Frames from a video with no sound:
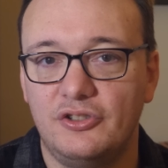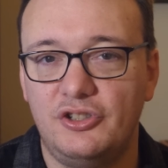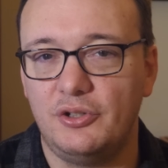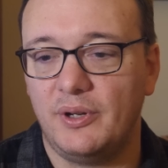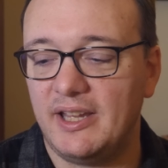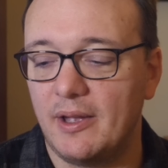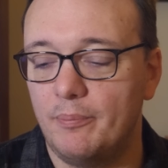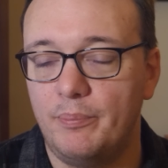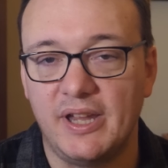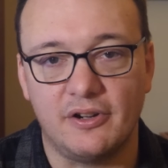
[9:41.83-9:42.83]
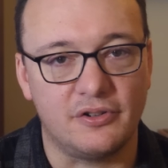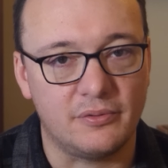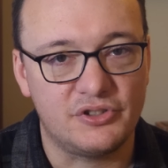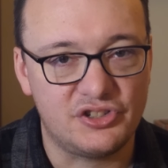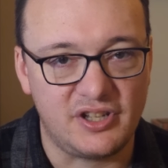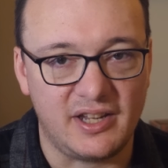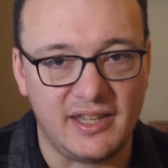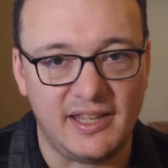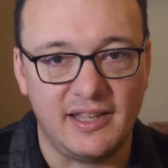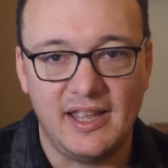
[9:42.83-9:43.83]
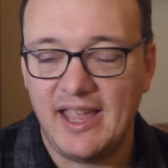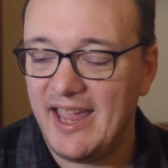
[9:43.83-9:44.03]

doing a bigger study